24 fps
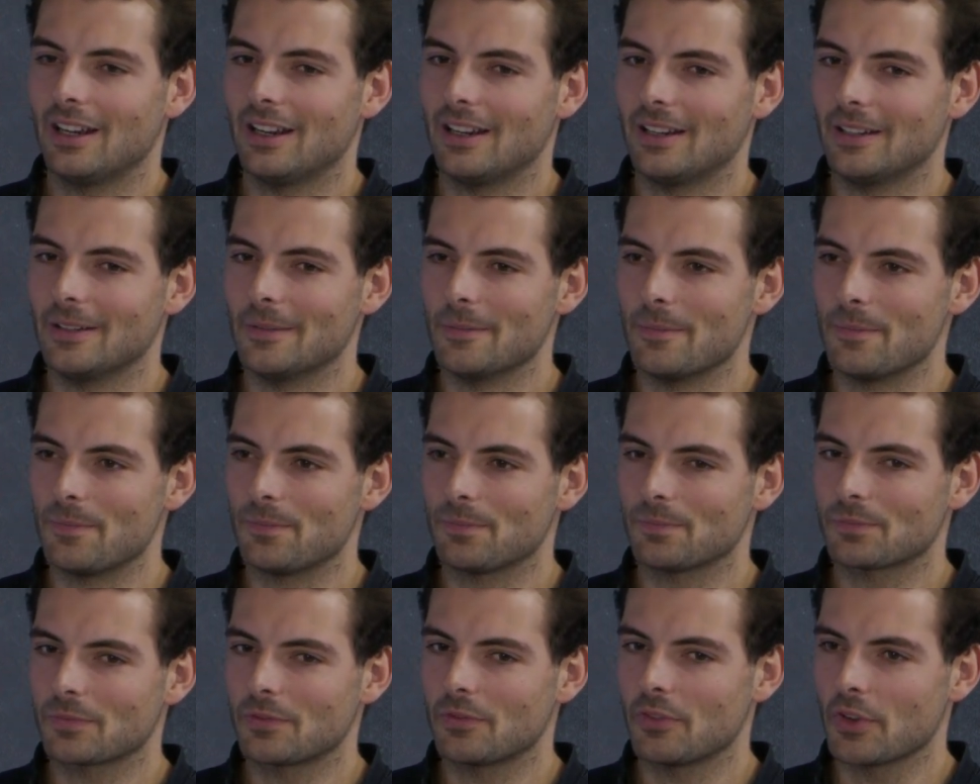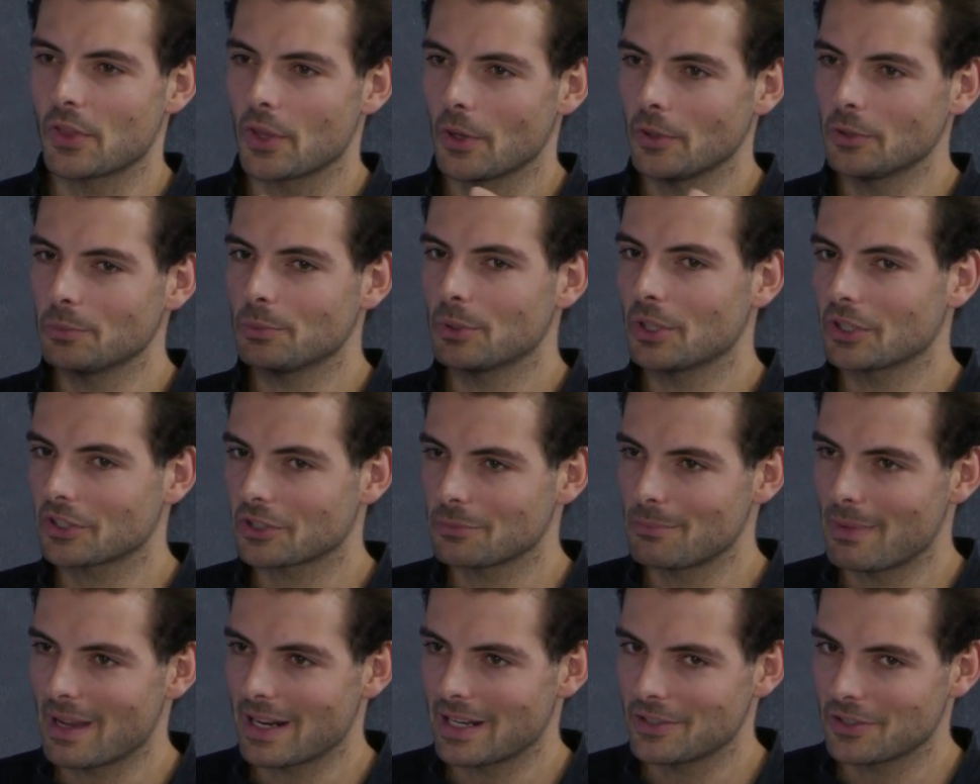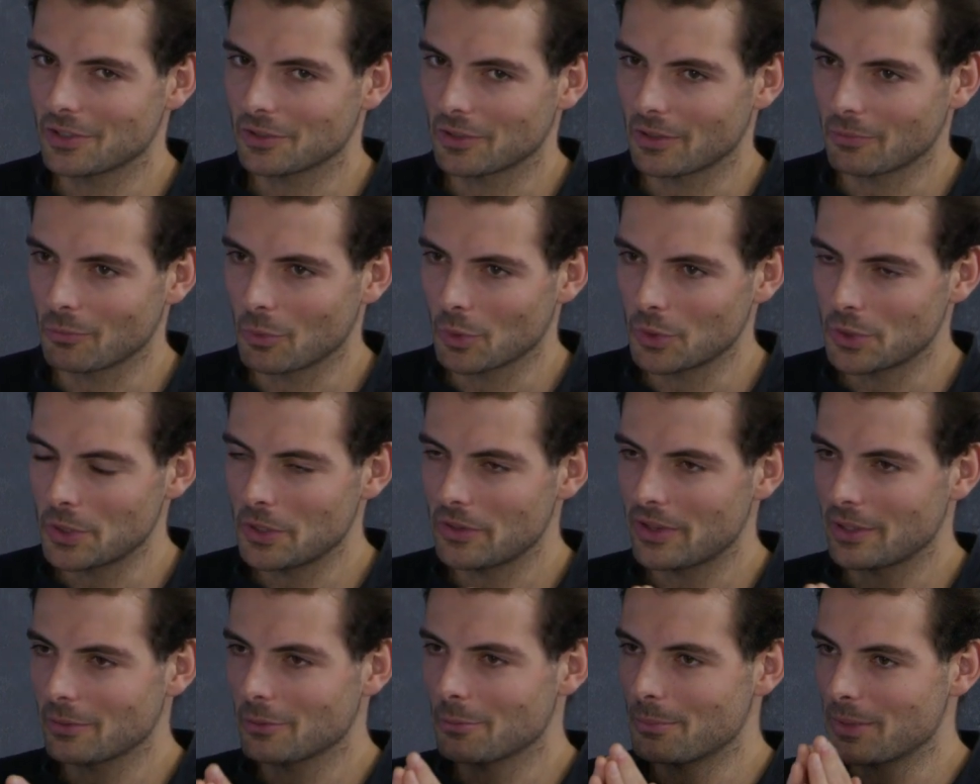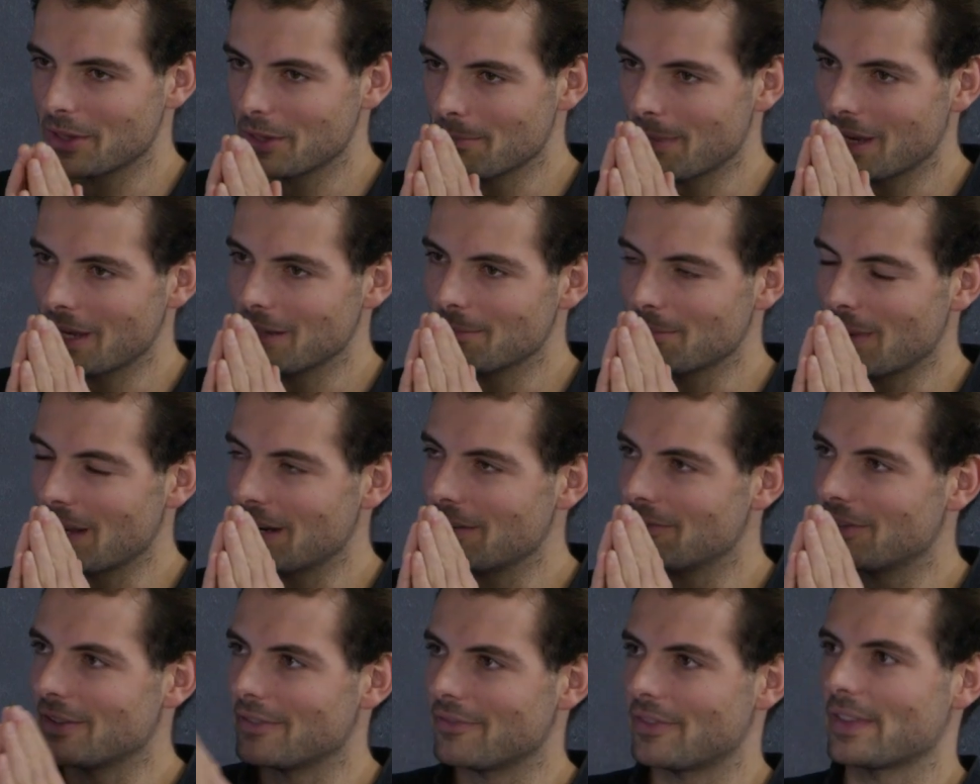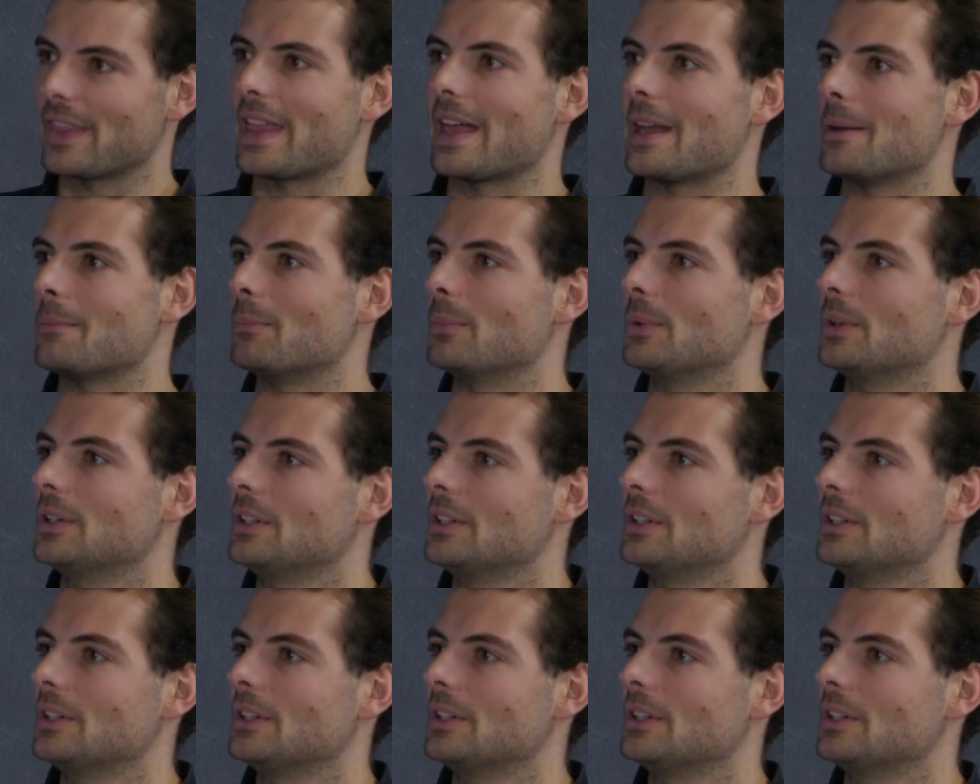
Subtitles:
For those production managers, what do you think would be the main benefit for them?